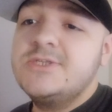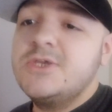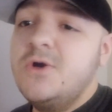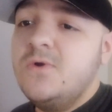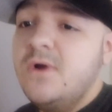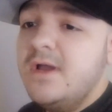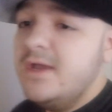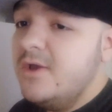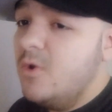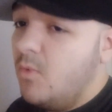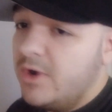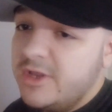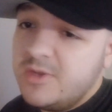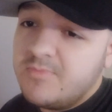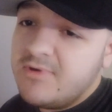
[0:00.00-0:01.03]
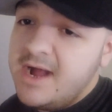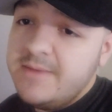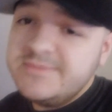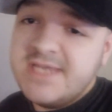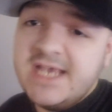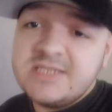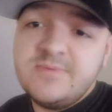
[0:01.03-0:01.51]
So one of the
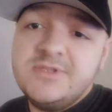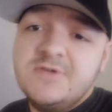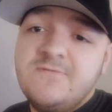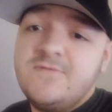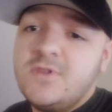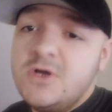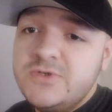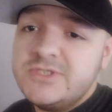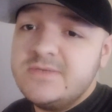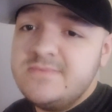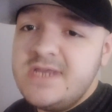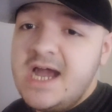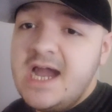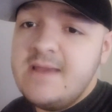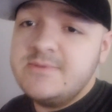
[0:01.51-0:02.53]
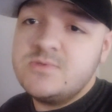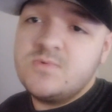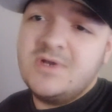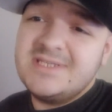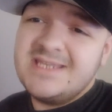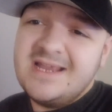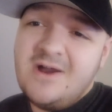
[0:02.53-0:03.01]
problems has been the flow sometimes
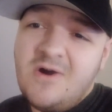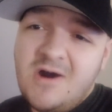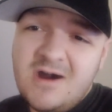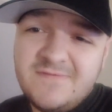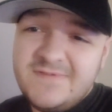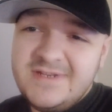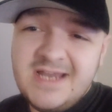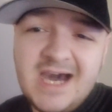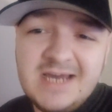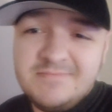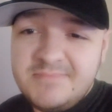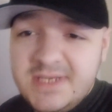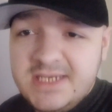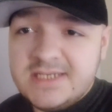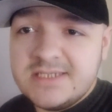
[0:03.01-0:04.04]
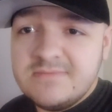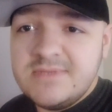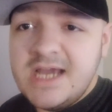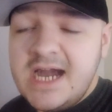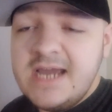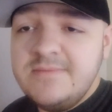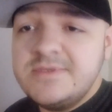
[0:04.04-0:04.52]
where it's like off and on beat
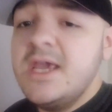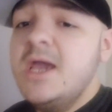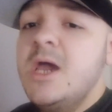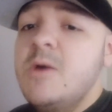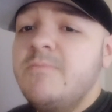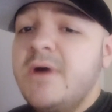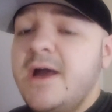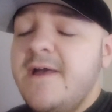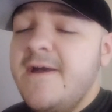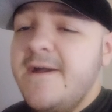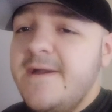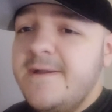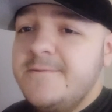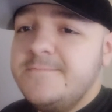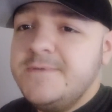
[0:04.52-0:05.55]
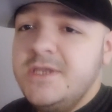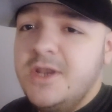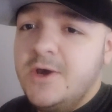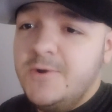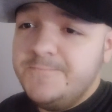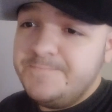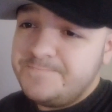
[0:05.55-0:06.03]
sometimes. But, you
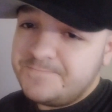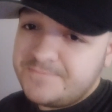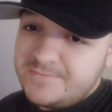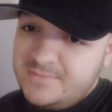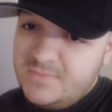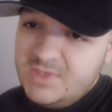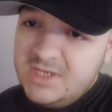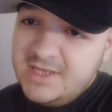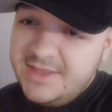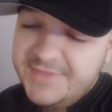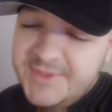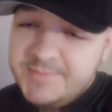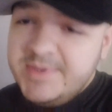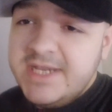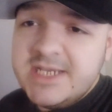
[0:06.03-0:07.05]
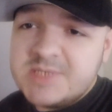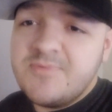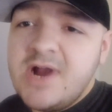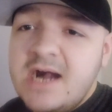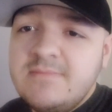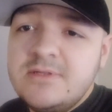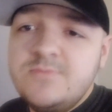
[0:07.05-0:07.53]
know, the biggest
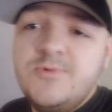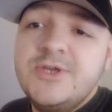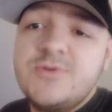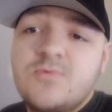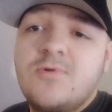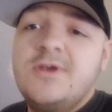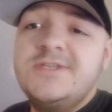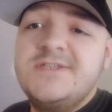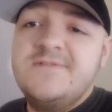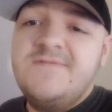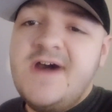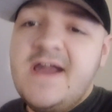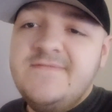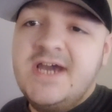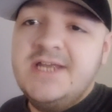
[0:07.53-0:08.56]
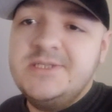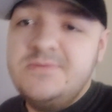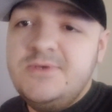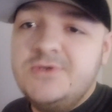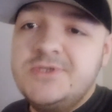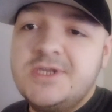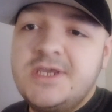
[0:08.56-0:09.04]
problem with Royce da 5'9"'s
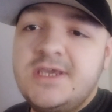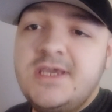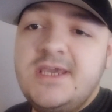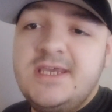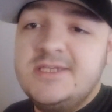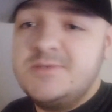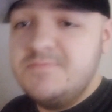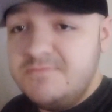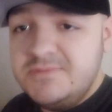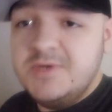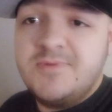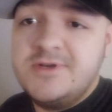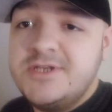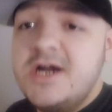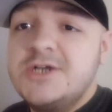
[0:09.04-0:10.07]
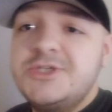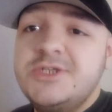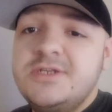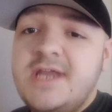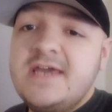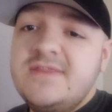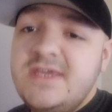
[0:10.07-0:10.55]
music is the
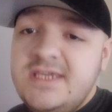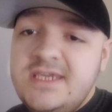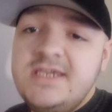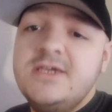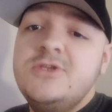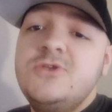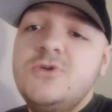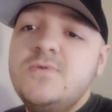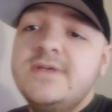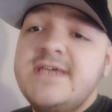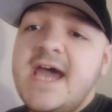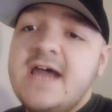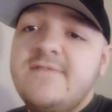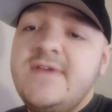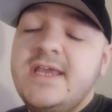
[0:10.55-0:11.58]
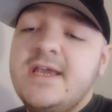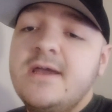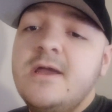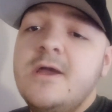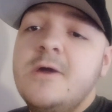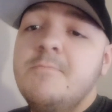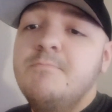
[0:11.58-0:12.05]
production. I think he could do with having
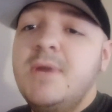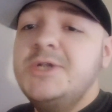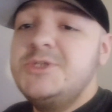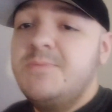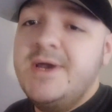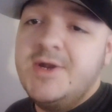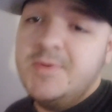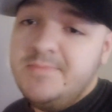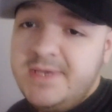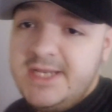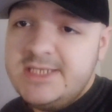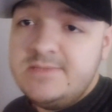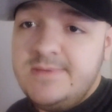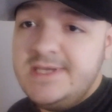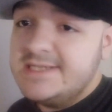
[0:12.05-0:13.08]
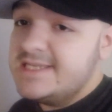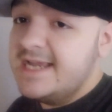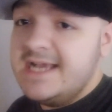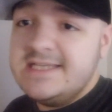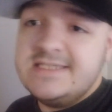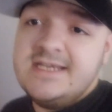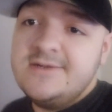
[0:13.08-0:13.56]
much better beats because, like
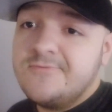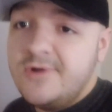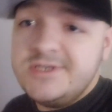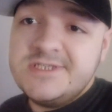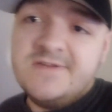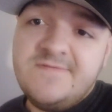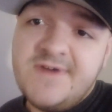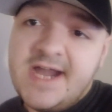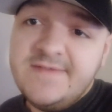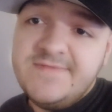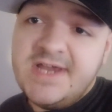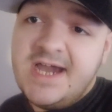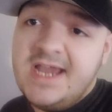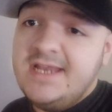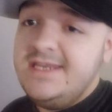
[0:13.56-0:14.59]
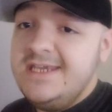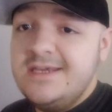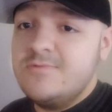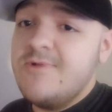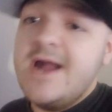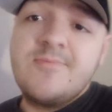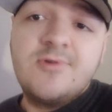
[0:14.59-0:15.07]
I said, Royce da 5'9", he
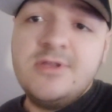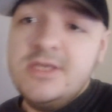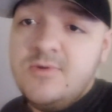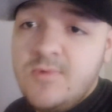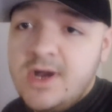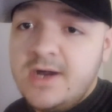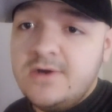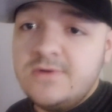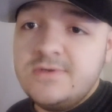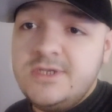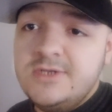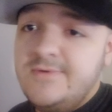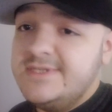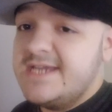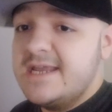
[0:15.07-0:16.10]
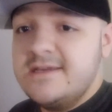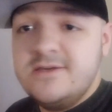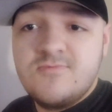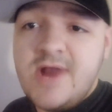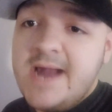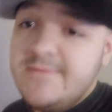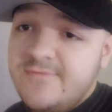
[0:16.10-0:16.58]
can rap really well. You know, he's got a
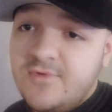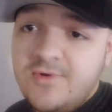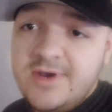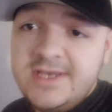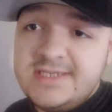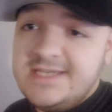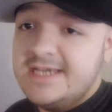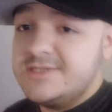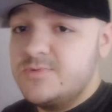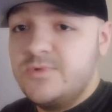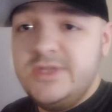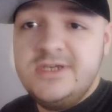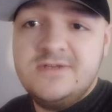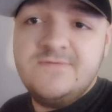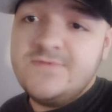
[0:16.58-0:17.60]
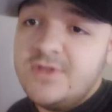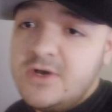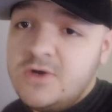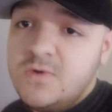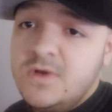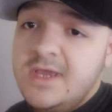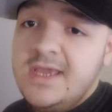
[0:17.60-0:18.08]
good rap voice. He has a really good
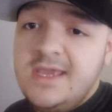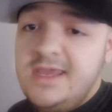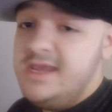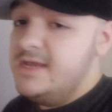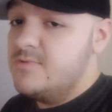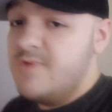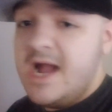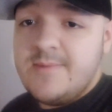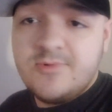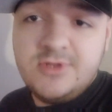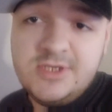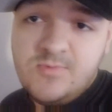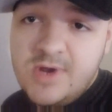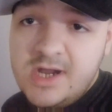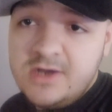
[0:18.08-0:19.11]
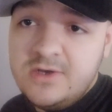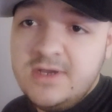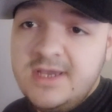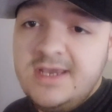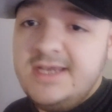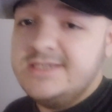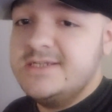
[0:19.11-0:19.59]
flow. He can rap really well.
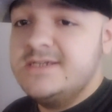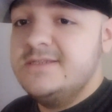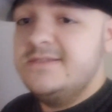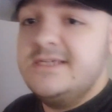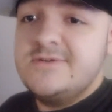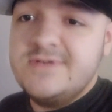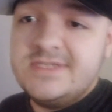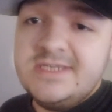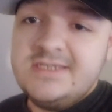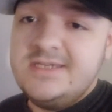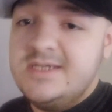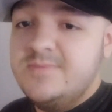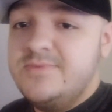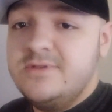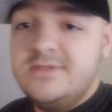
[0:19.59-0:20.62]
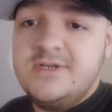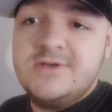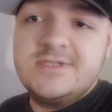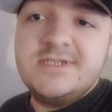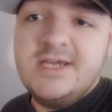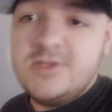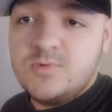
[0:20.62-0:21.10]
He's a good lyricist. He can put
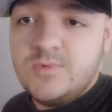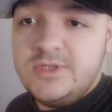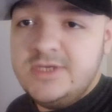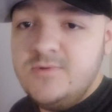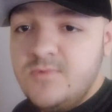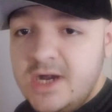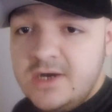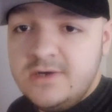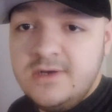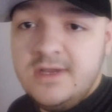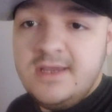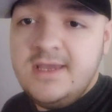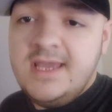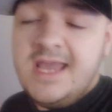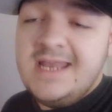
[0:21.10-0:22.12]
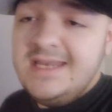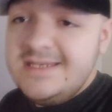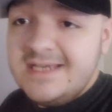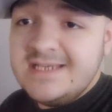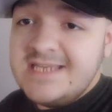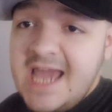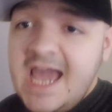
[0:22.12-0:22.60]
lyrics together really well. And he
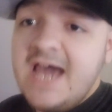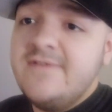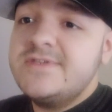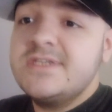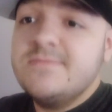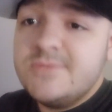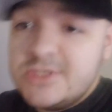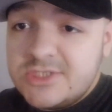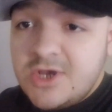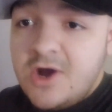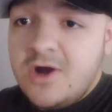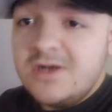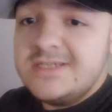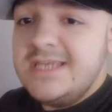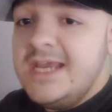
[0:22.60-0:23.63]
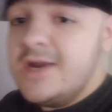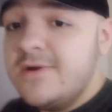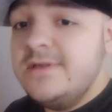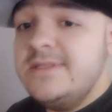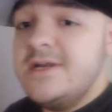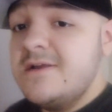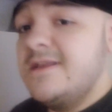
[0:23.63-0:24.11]
does have some songs here
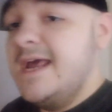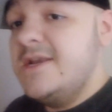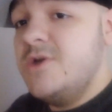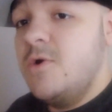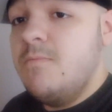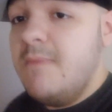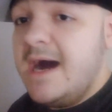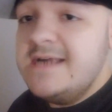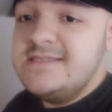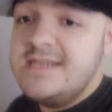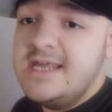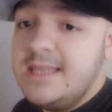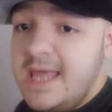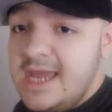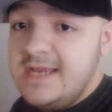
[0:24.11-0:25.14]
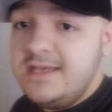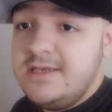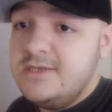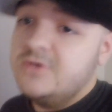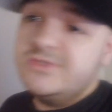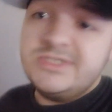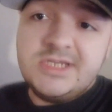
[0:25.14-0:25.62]
and there that I don't mind that I like.
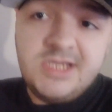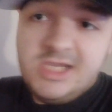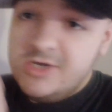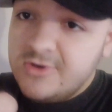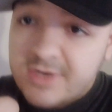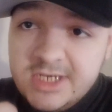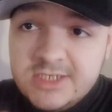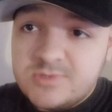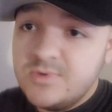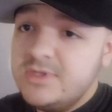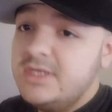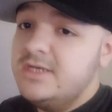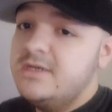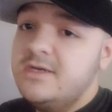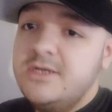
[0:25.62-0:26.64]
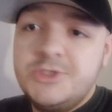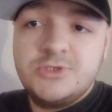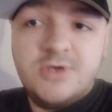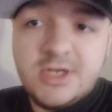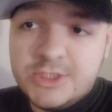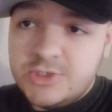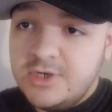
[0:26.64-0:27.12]
You know, Security's really good.
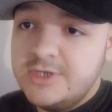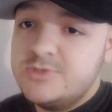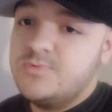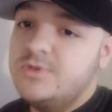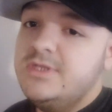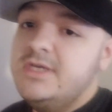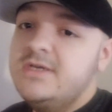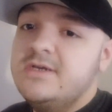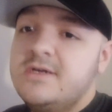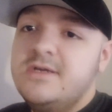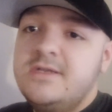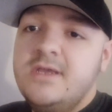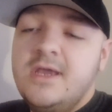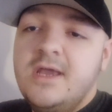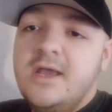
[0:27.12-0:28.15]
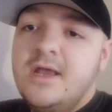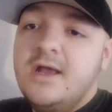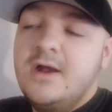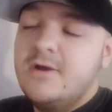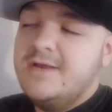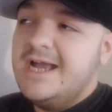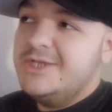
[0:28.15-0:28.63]
Trick Trick's really good.
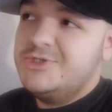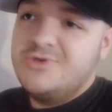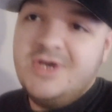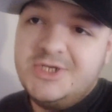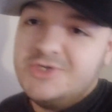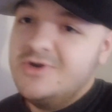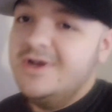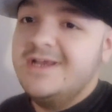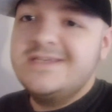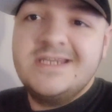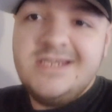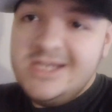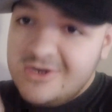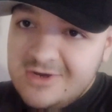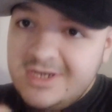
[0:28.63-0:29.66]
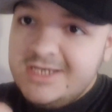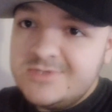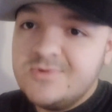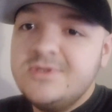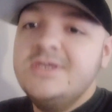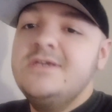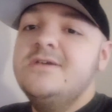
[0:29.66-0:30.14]
Or not Trick Trick. Security's
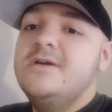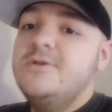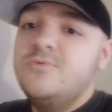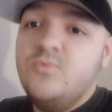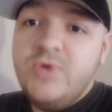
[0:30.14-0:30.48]
really good.